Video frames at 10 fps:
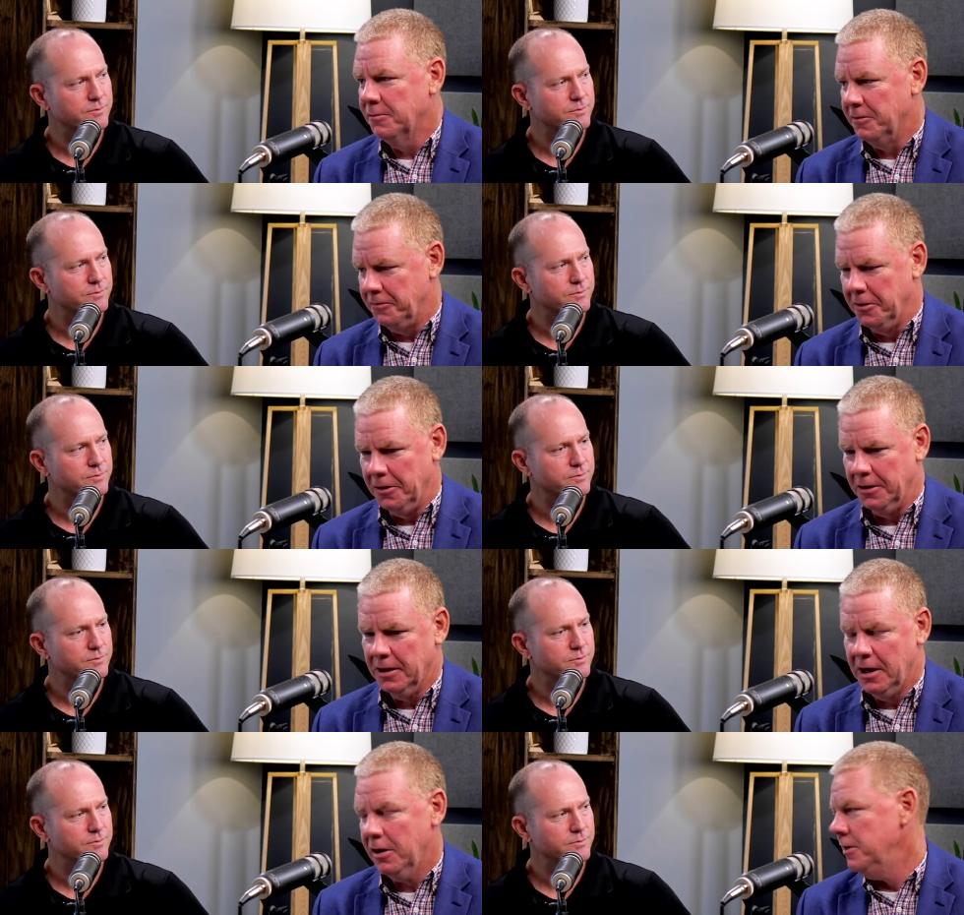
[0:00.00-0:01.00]
Speaker 1: refer
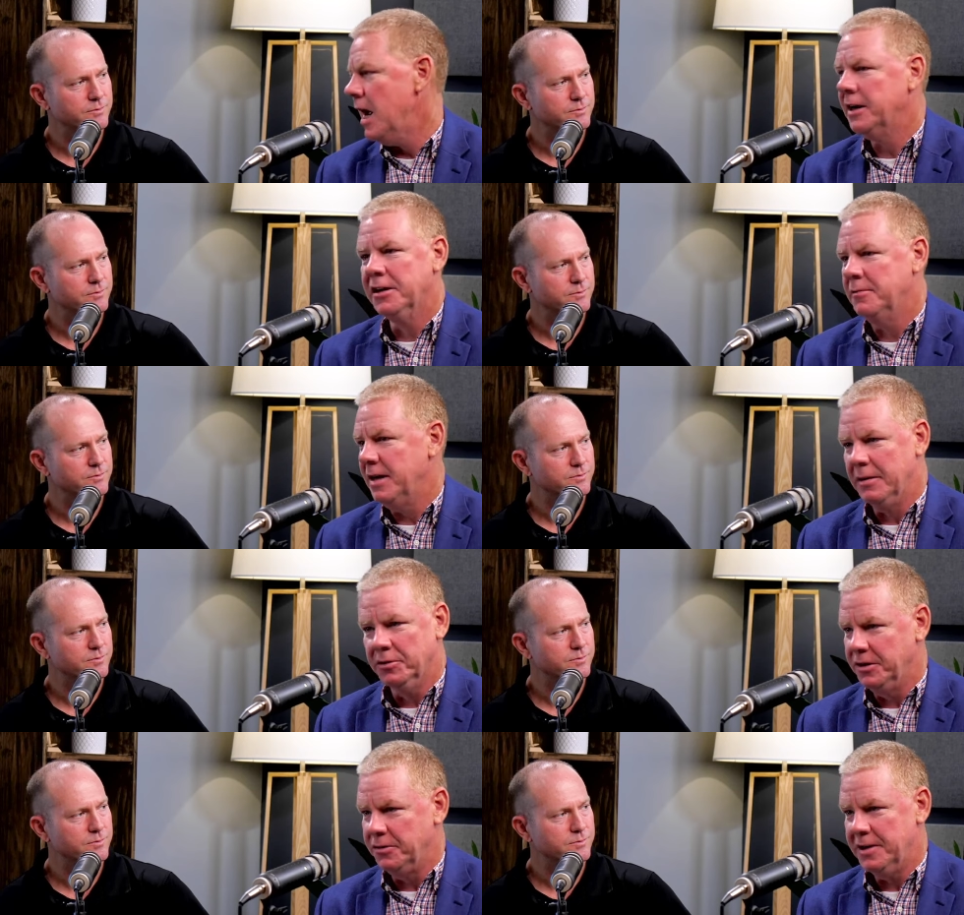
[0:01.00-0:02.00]
are not going to be able
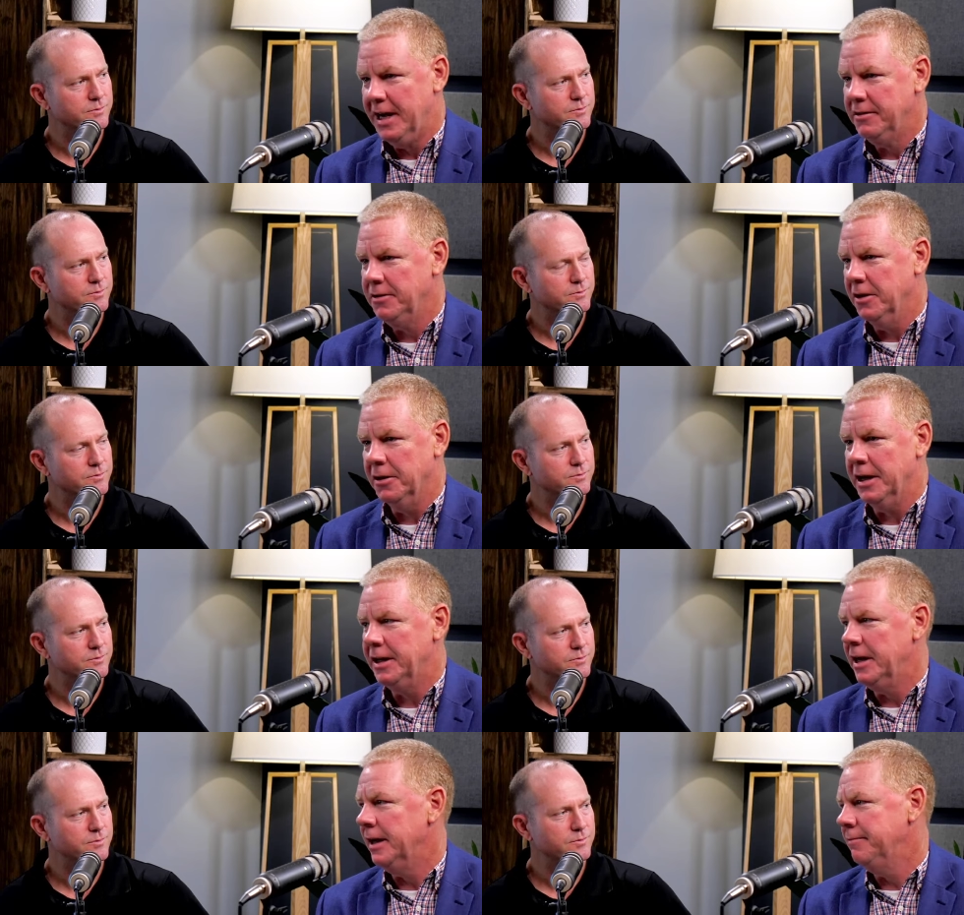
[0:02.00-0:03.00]
to do that. They're
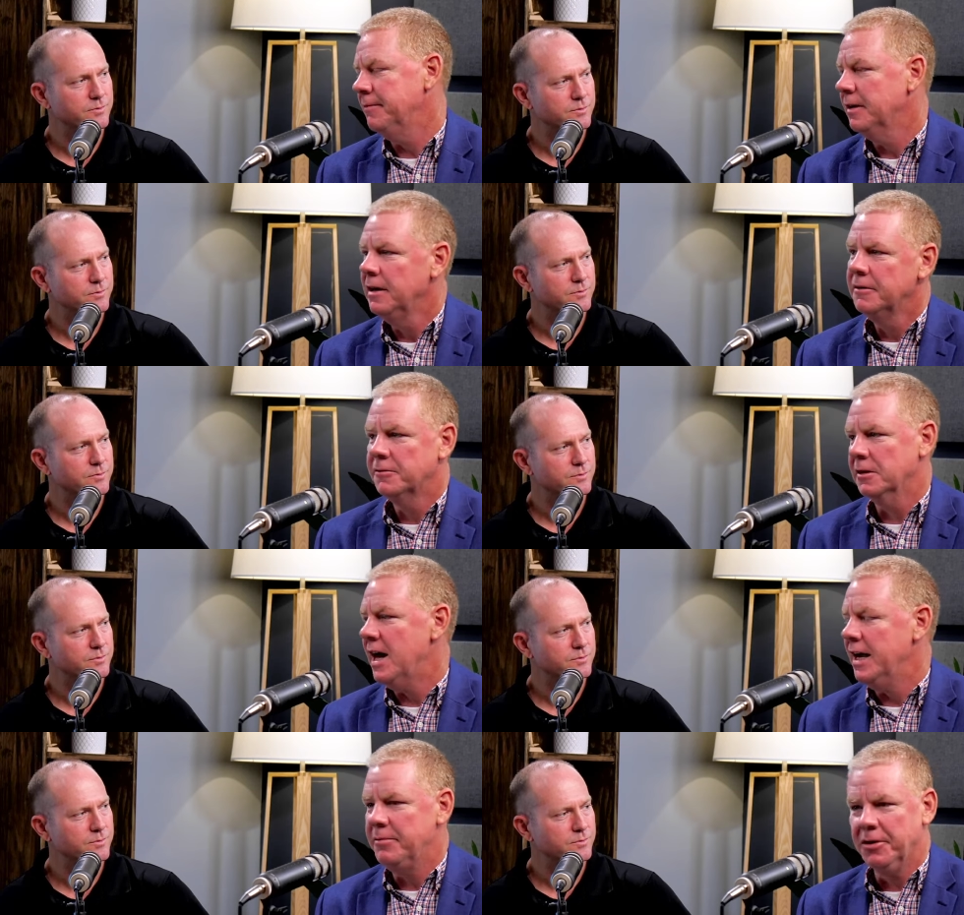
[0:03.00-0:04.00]
and and for
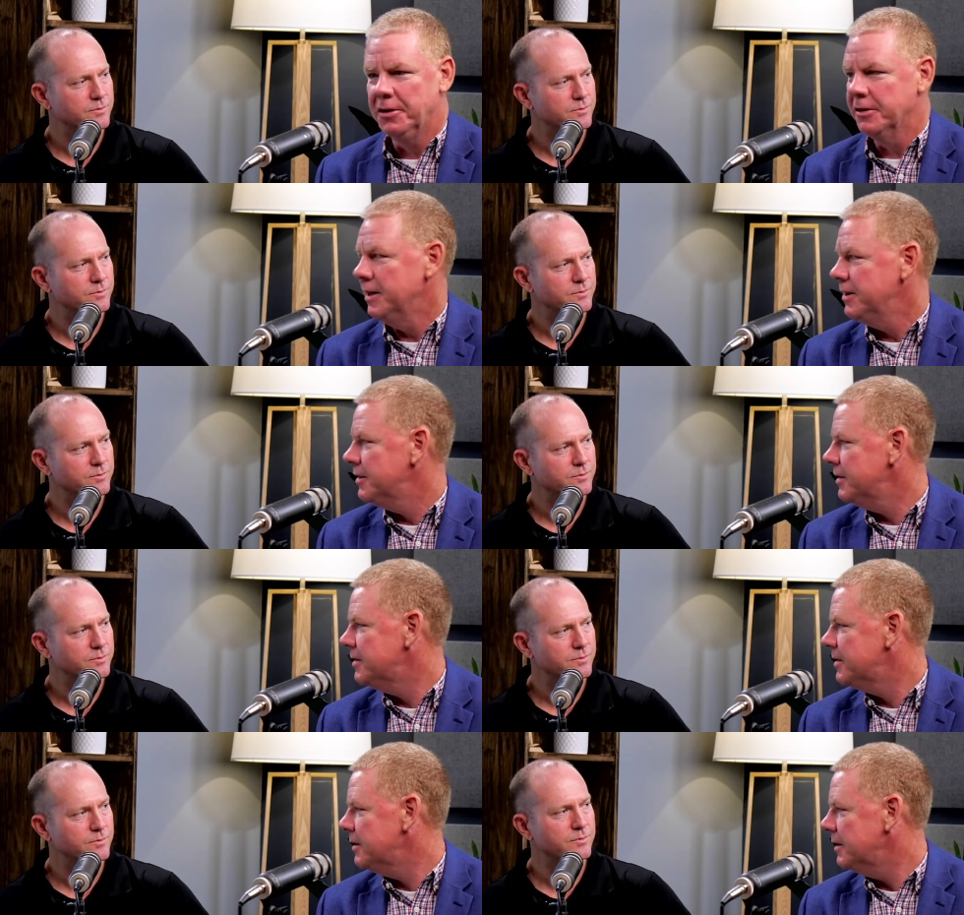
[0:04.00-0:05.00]
liability
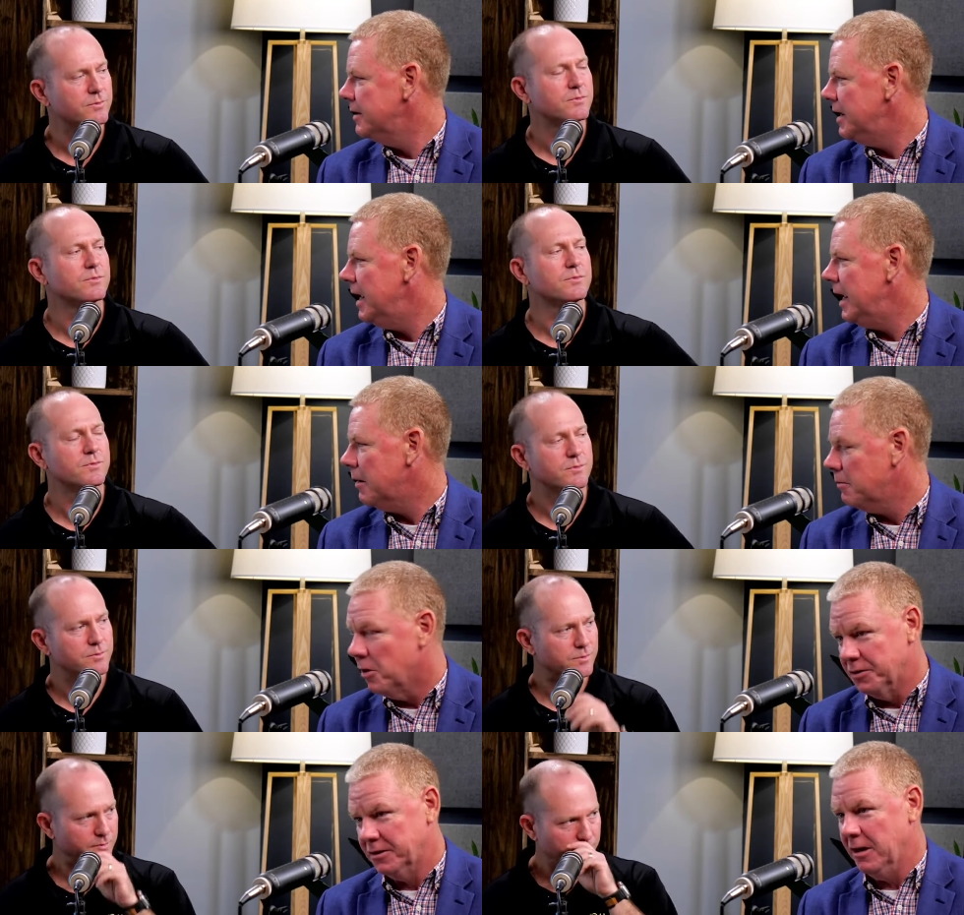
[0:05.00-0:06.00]
reasons, they are
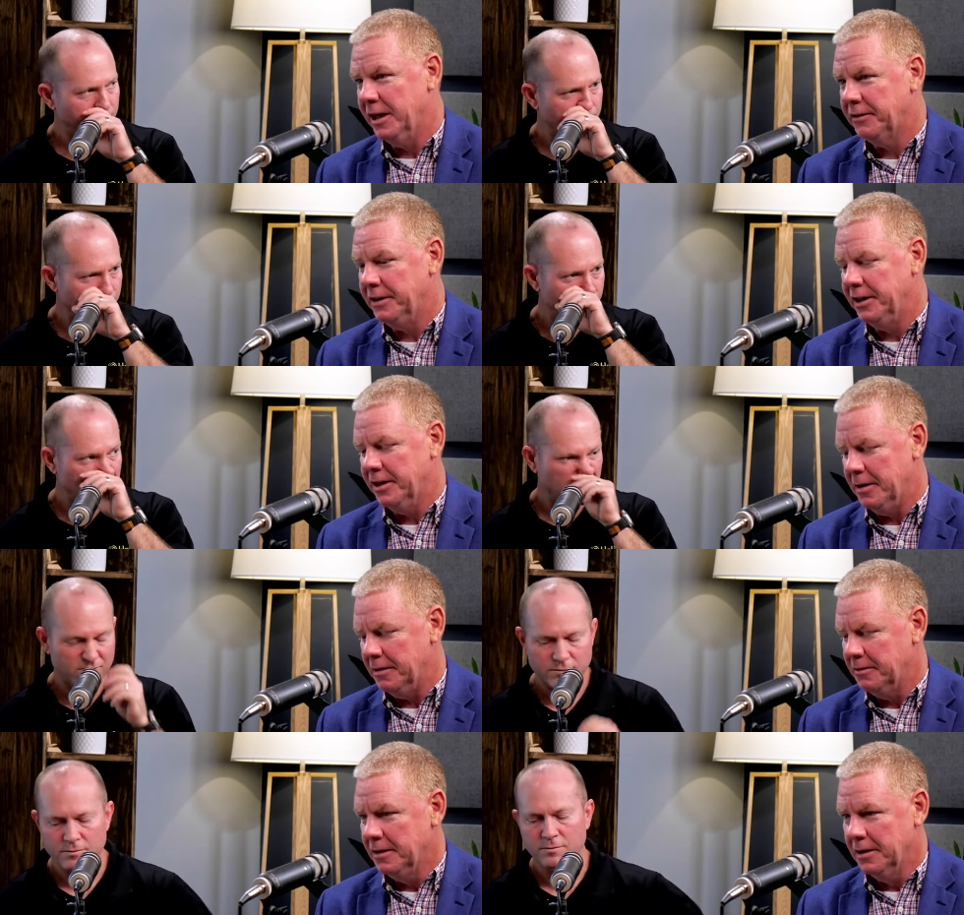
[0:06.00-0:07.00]
most likely going to